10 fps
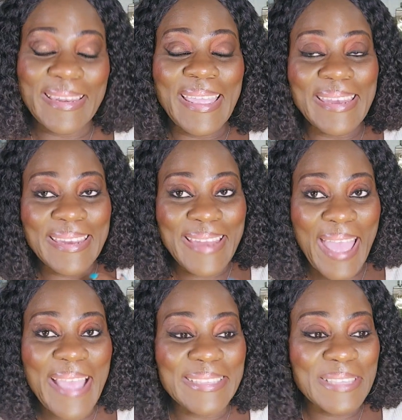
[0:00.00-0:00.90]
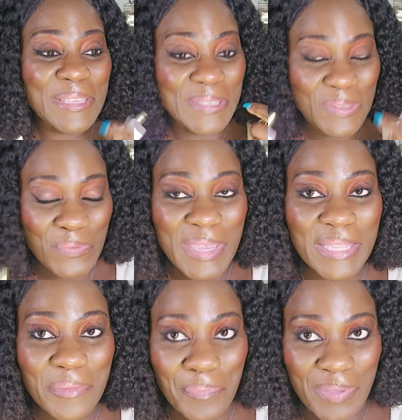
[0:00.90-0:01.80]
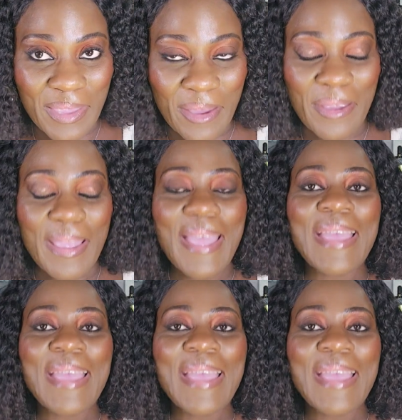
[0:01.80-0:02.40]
A nice sweet pear.